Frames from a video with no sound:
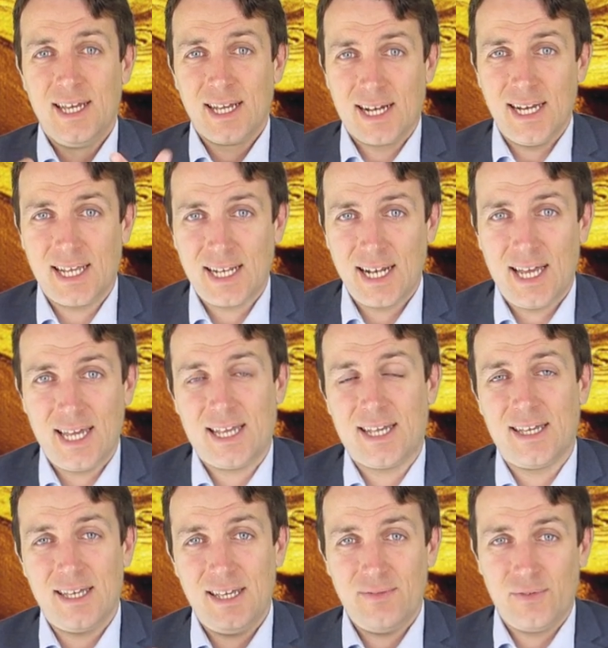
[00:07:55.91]
click
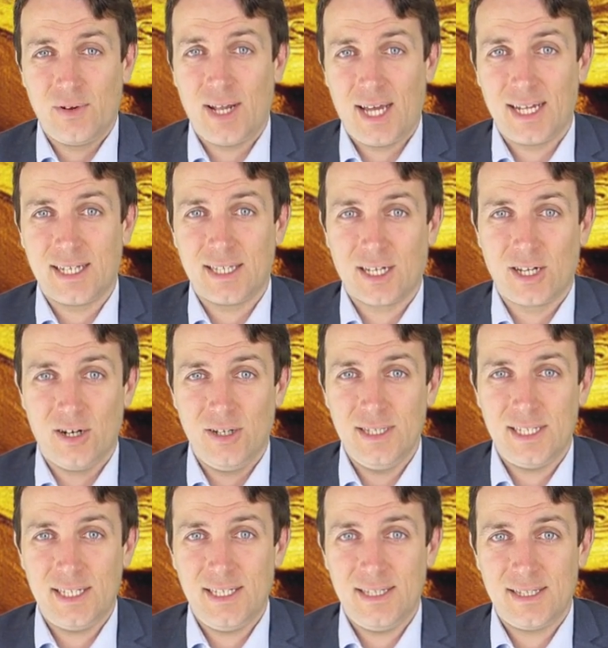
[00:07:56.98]
like if you like the
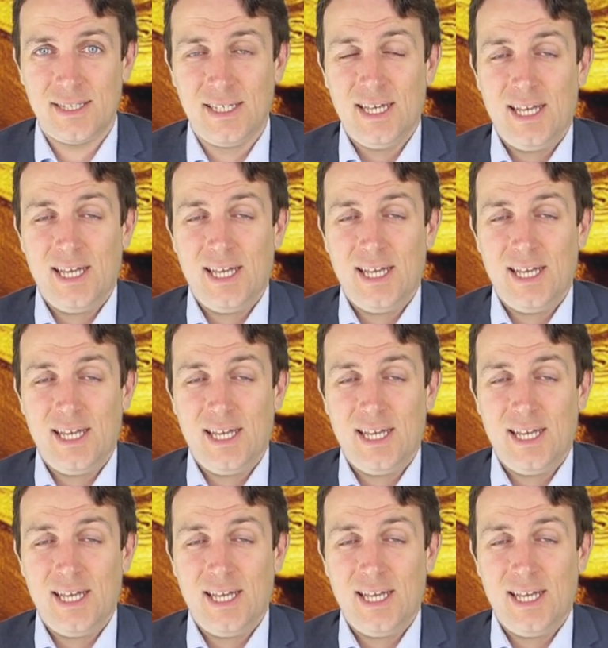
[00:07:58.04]
content,